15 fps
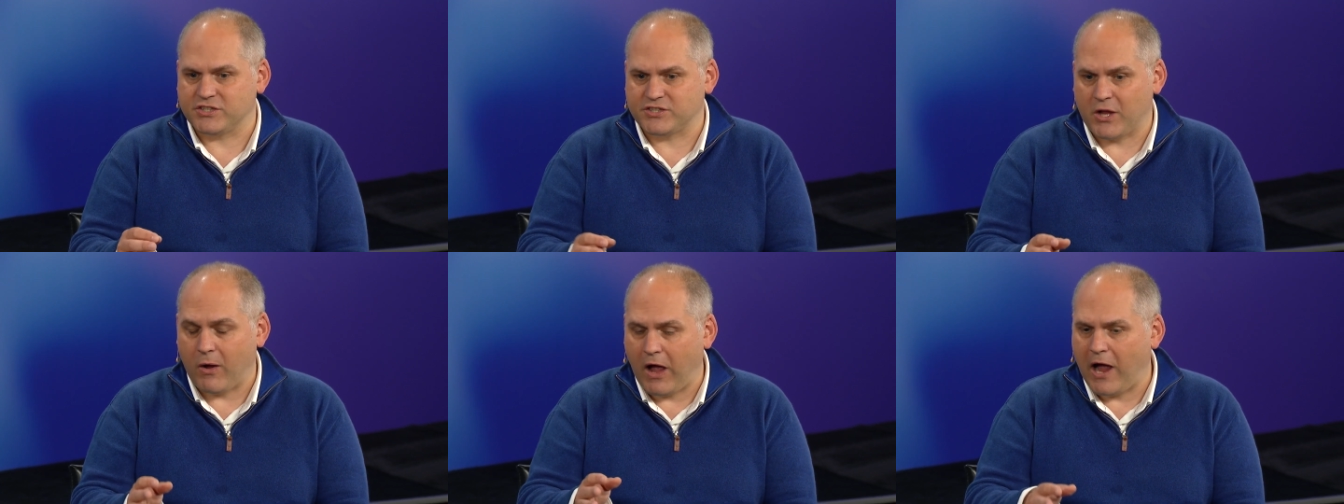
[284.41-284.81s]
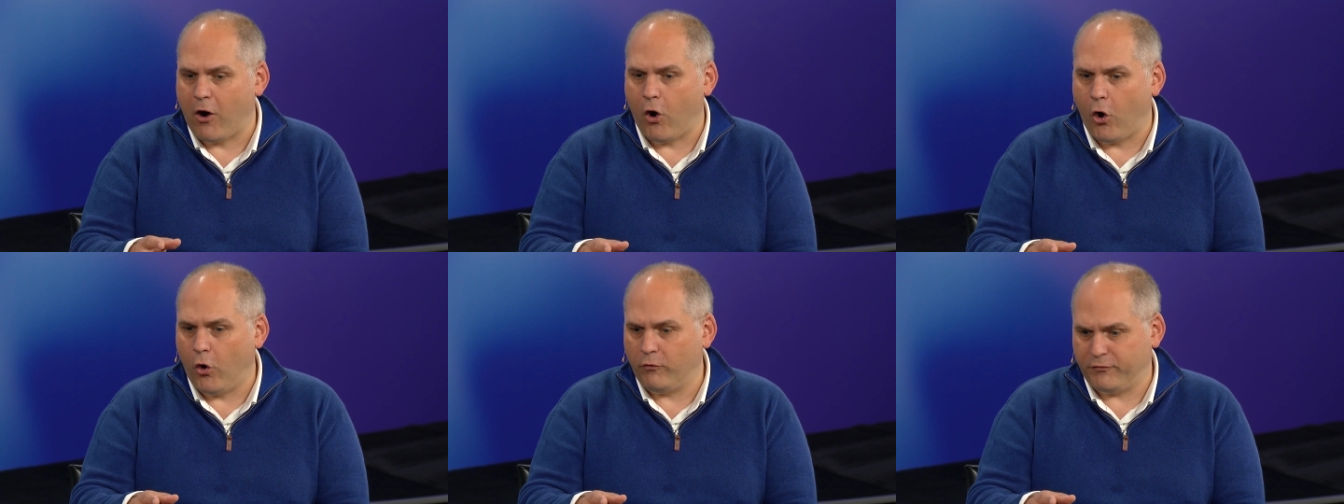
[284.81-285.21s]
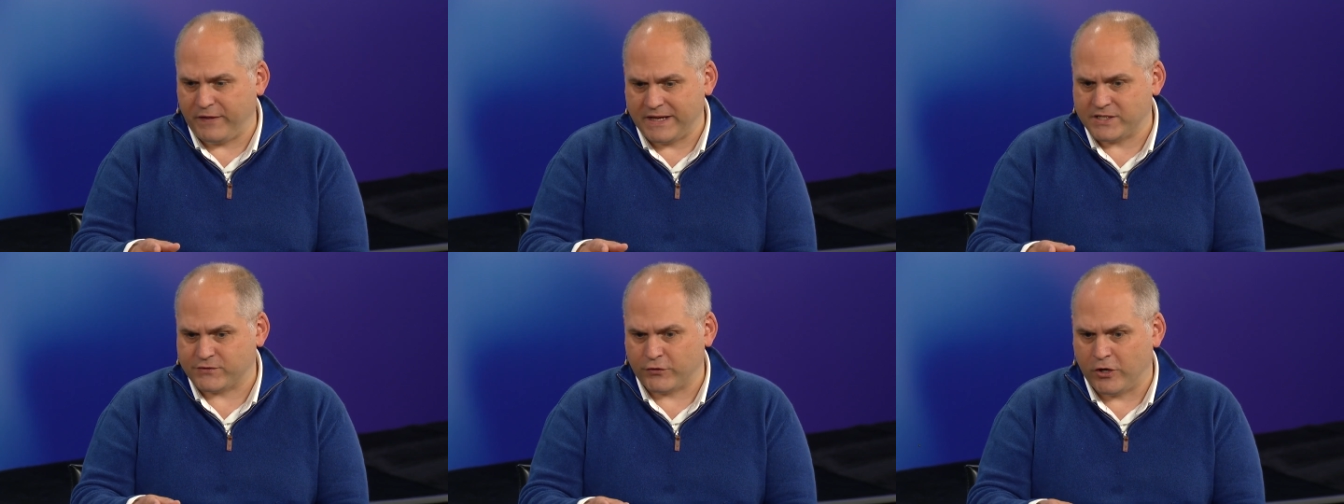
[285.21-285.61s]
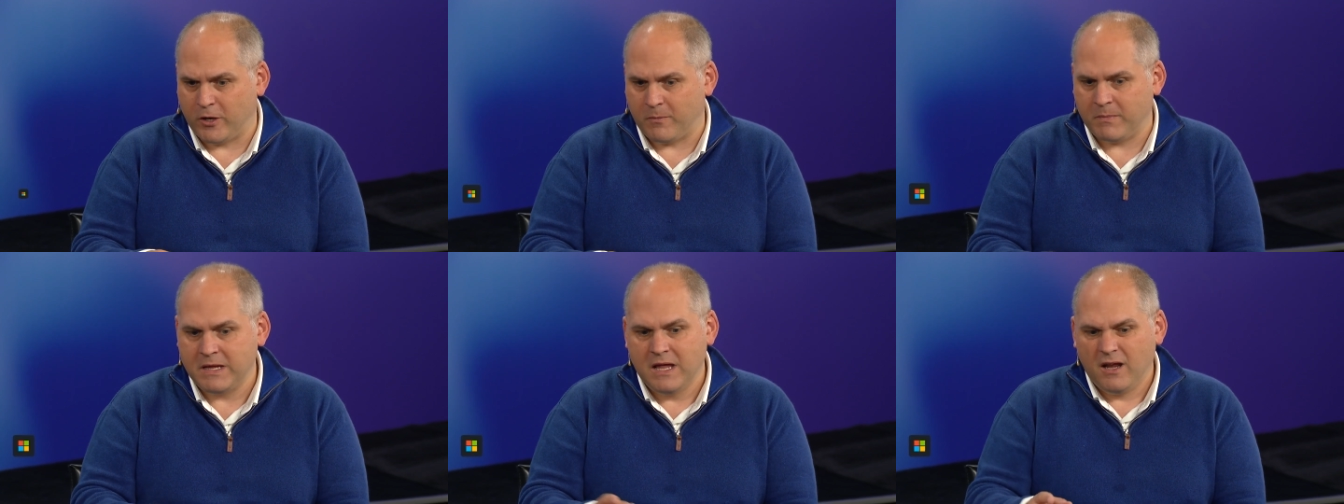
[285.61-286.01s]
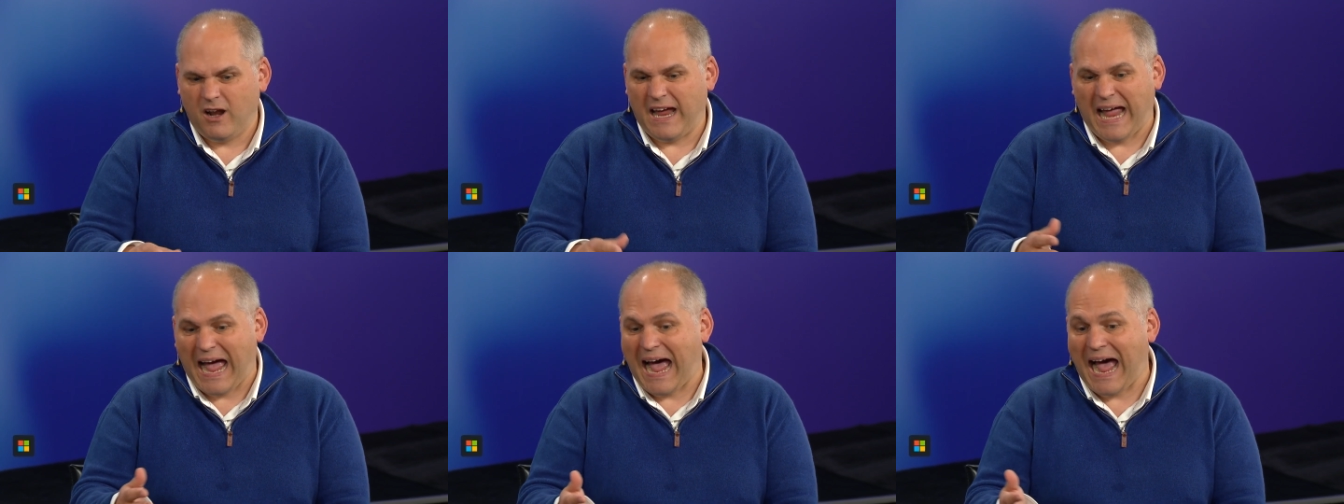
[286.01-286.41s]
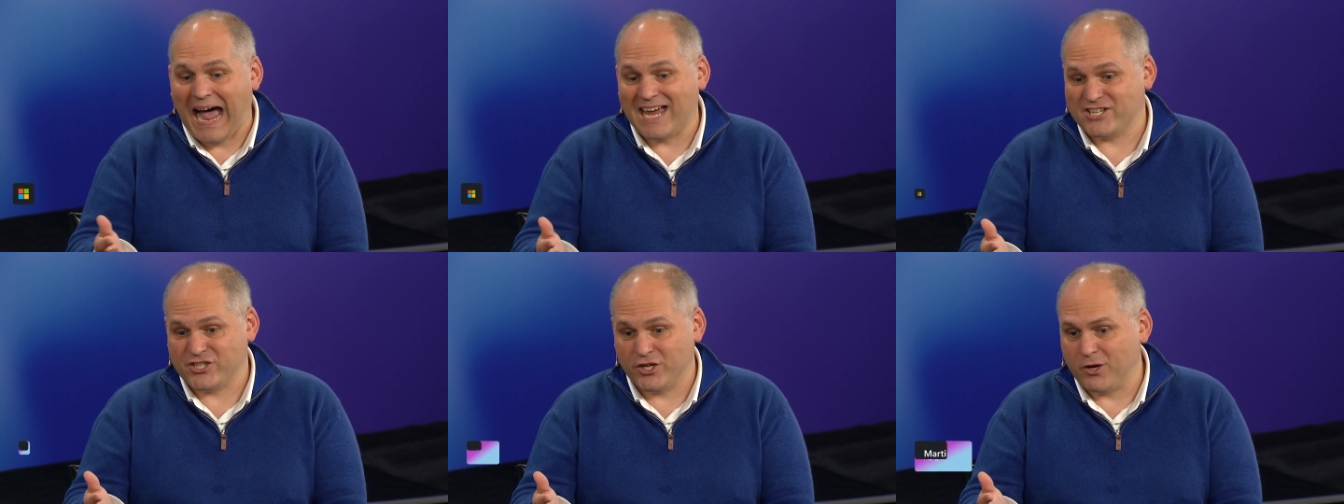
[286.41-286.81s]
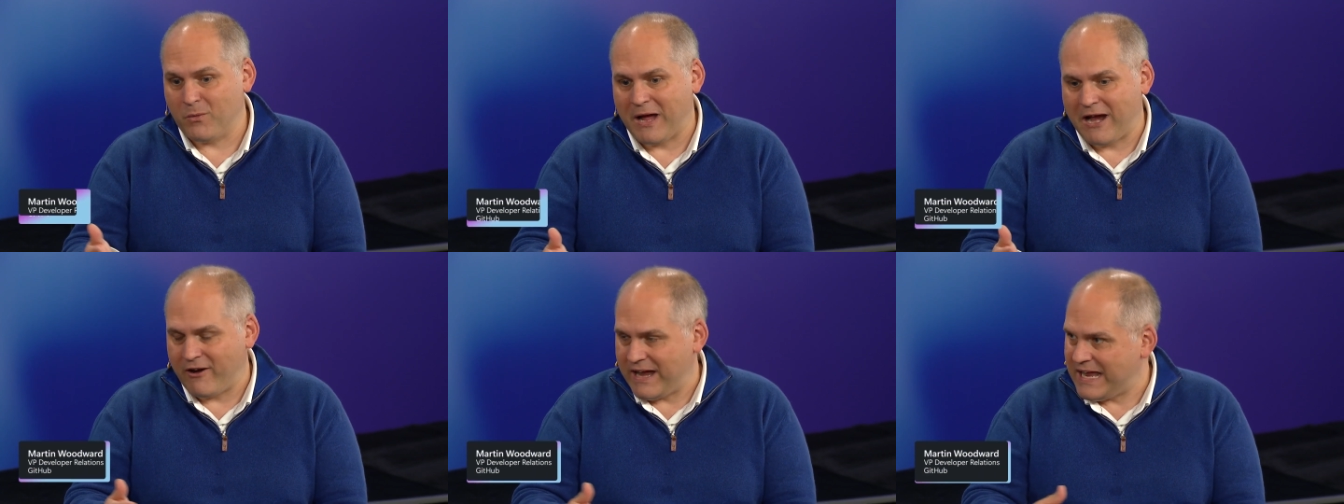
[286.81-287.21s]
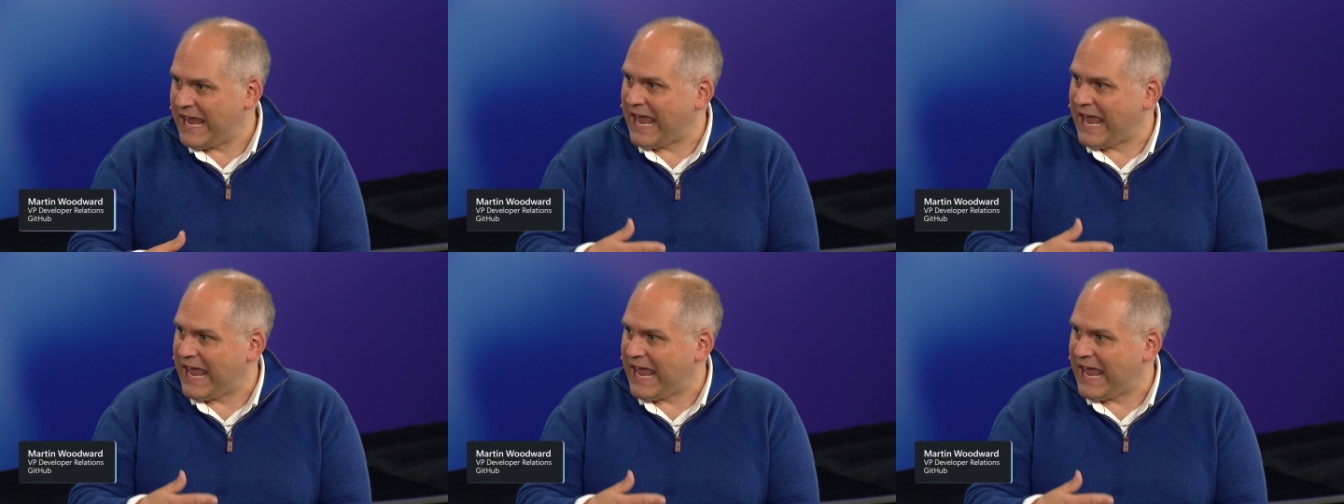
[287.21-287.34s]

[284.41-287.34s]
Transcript: So all things from like at Azure where it,